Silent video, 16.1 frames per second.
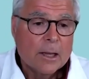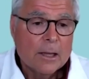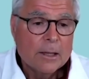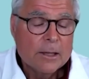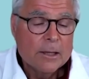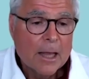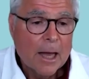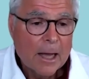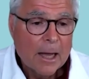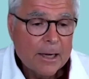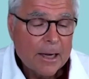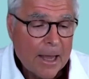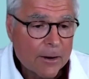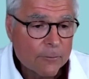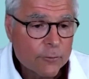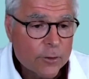not
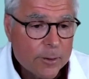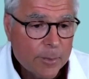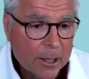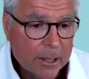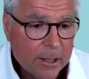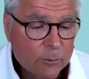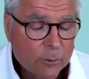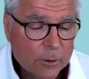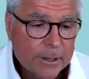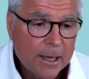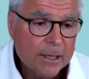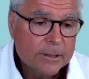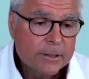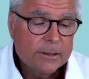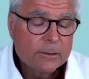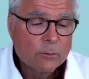everybody with
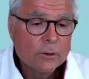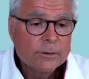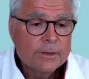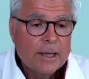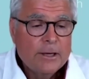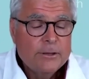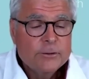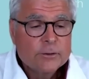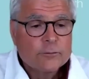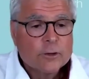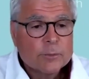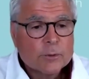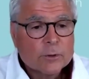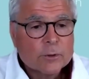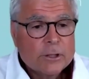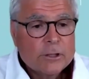with atrial
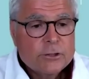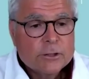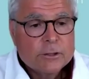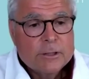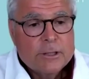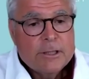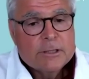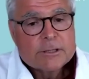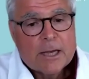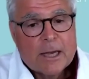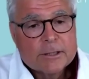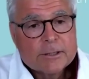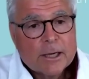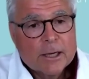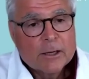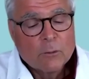fibrillation needs
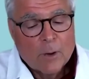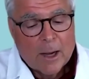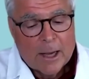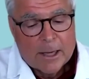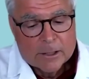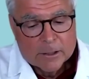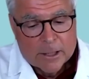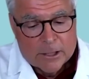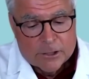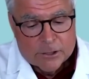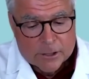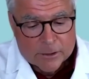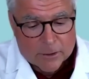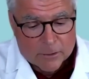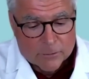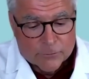anticoagulation.
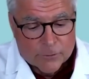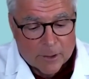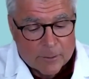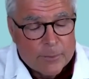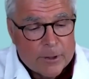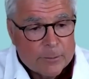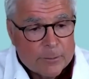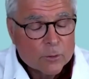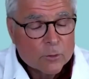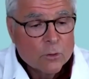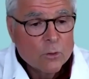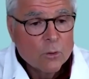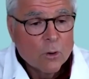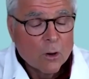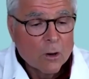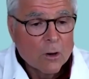There are some people
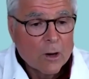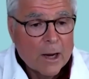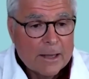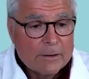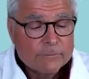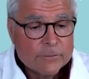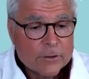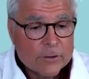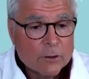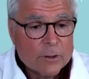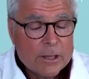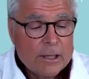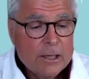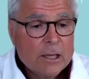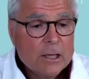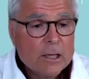who are at
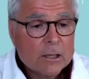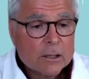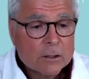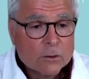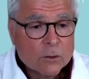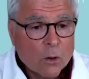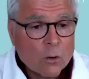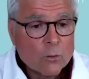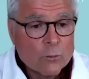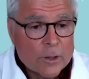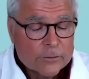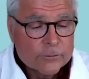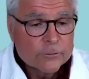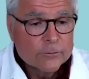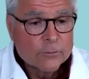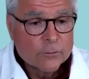very low
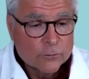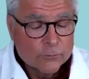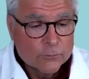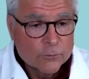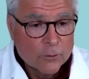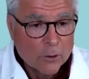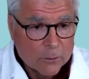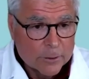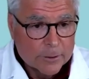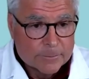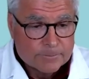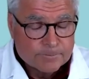risk for stroke,